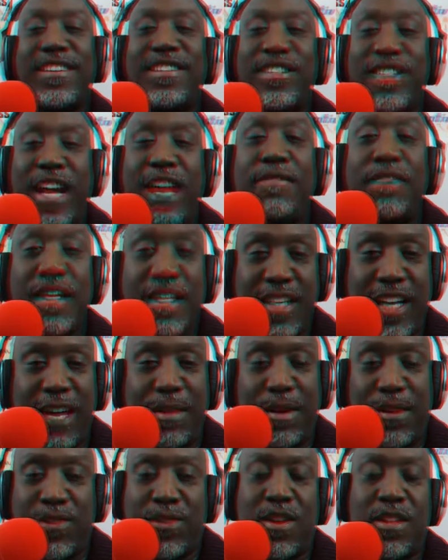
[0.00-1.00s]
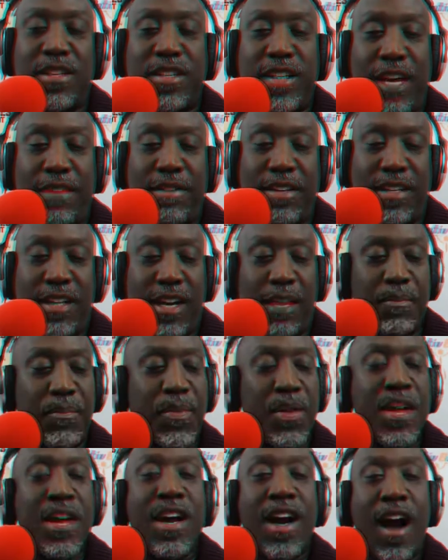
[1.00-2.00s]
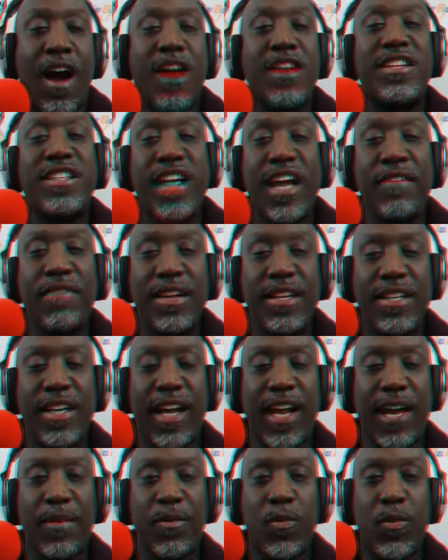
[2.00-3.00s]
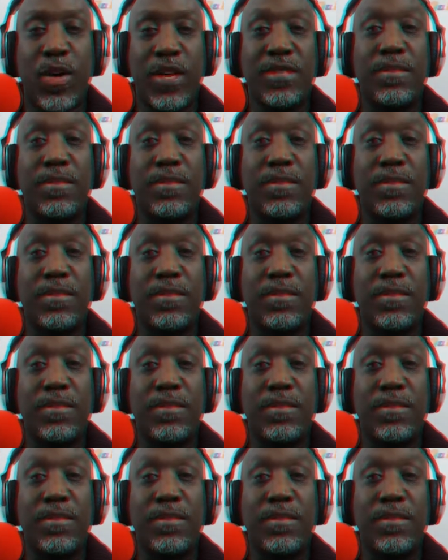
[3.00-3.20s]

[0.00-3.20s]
JV team, I was called the JV team. Our JV team was